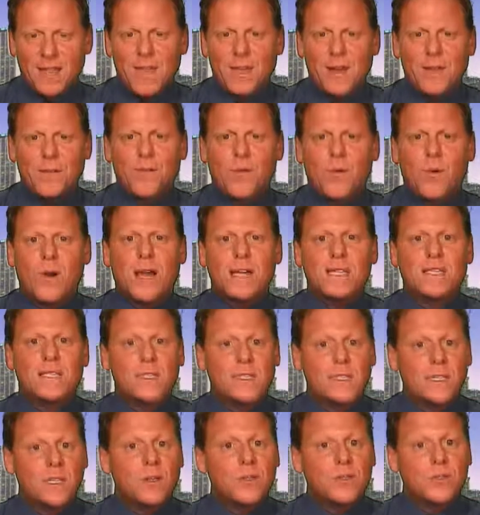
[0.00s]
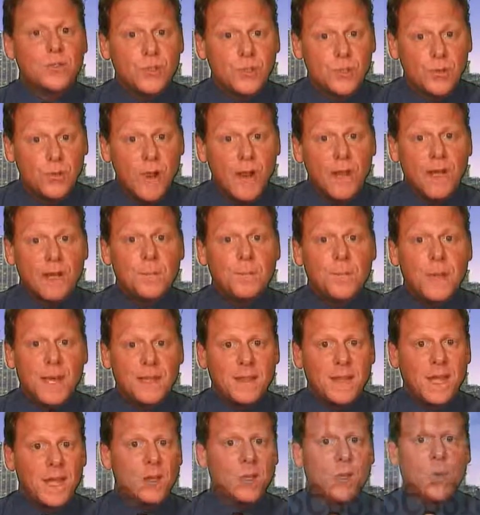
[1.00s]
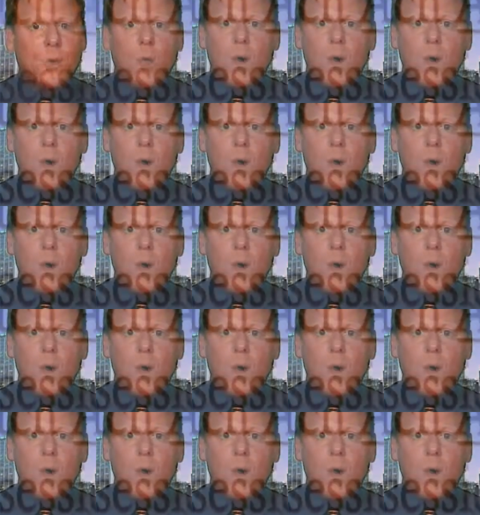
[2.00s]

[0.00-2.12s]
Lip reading: Therefore, I still do recommend that